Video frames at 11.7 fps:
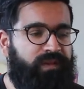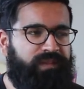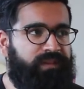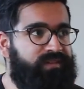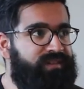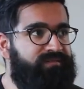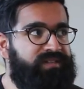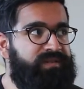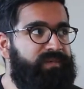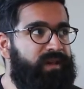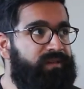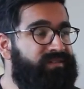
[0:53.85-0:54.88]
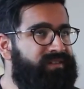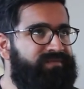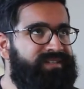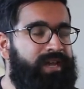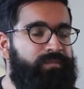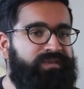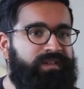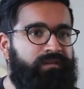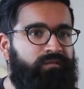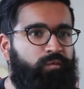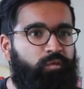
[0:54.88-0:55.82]
think
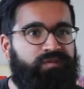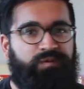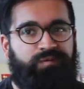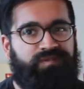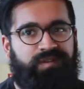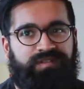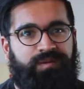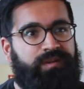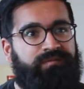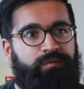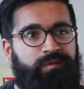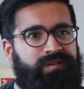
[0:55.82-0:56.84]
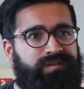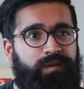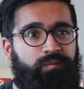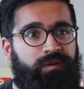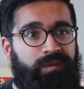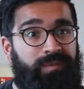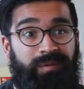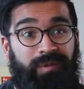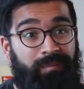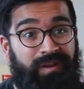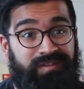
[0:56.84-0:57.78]
78% of all suicides committed a few years ago were
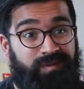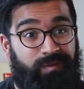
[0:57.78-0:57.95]
committed by men,